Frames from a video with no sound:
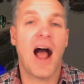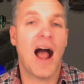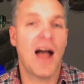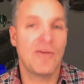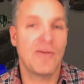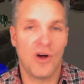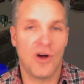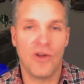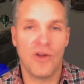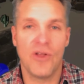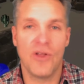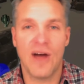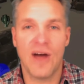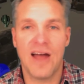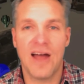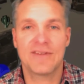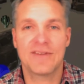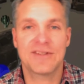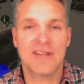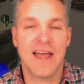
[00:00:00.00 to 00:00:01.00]
although I
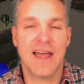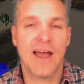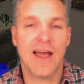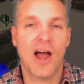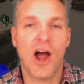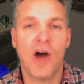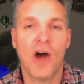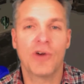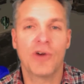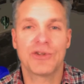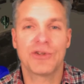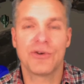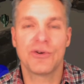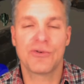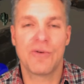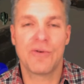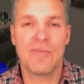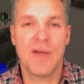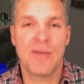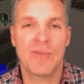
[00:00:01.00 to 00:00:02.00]
have to say, I also
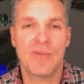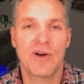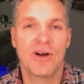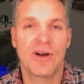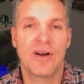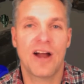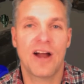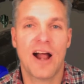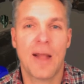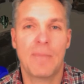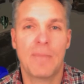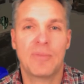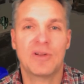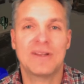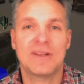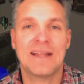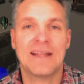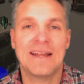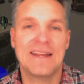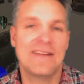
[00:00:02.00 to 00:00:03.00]
remember
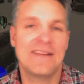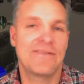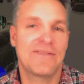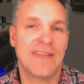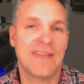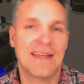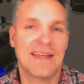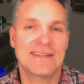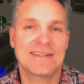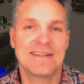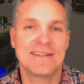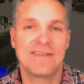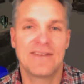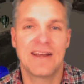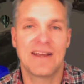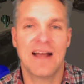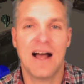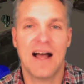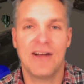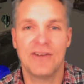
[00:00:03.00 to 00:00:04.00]
plenty of
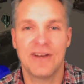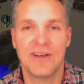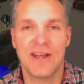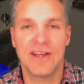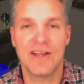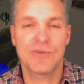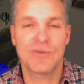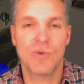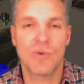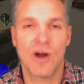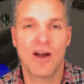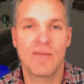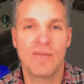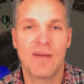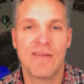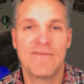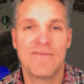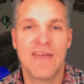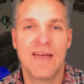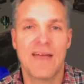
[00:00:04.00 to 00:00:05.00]
Thanksgiving holidays where
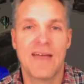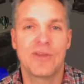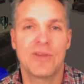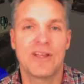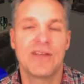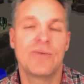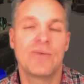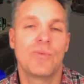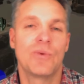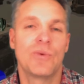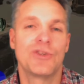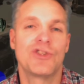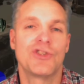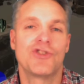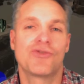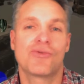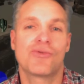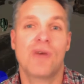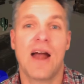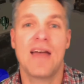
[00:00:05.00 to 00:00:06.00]
my family was
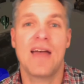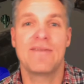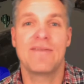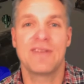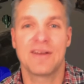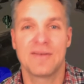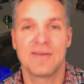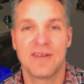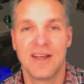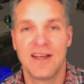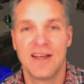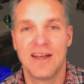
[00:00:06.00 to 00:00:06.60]
driving,